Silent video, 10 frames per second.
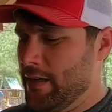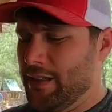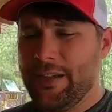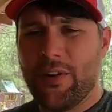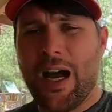and
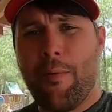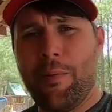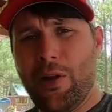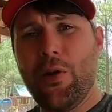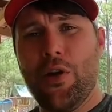leave a
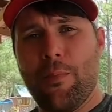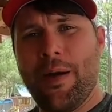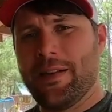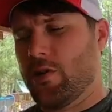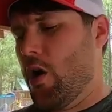comment below your
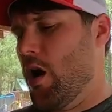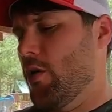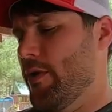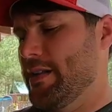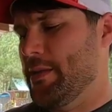best
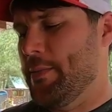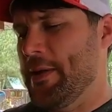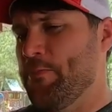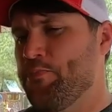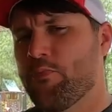part
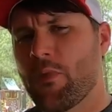recipe.